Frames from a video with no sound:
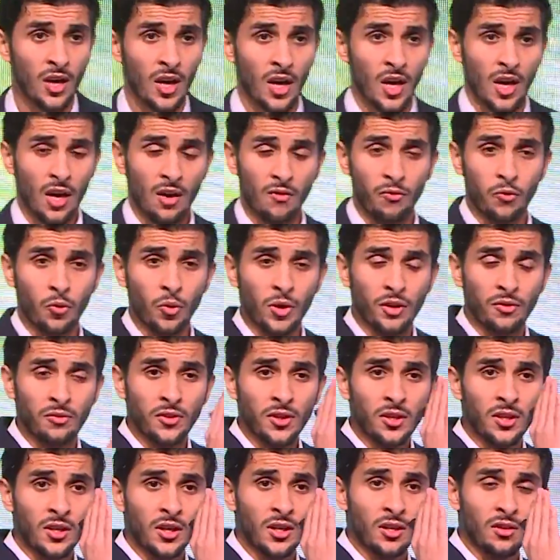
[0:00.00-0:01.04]
If we're
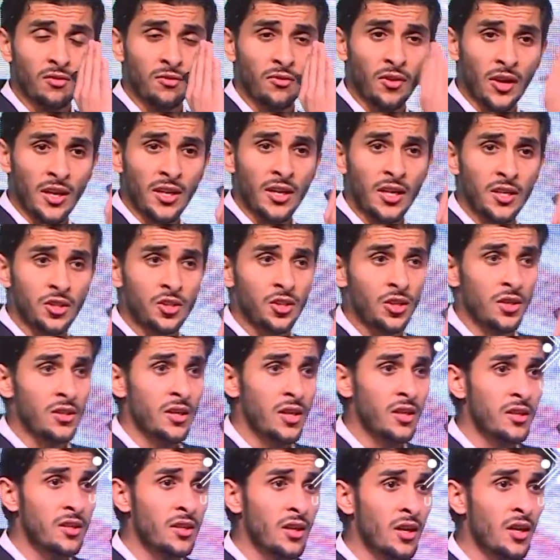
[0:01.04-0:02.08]
feeding it financial
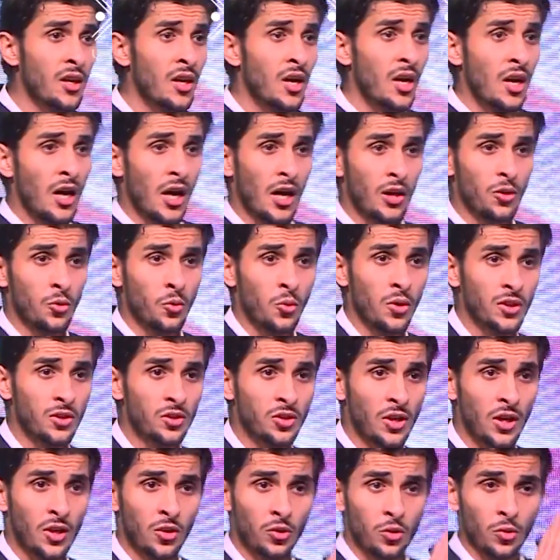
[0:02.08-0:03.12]
data, and we're
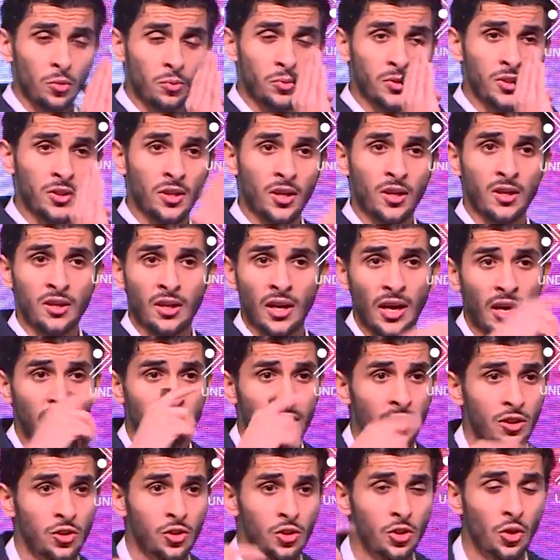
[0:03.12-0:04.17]
trying to predict a head
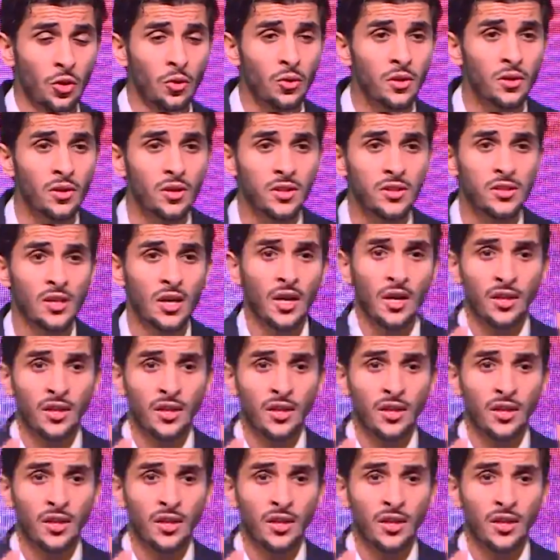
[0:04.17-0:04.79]
and shoulders,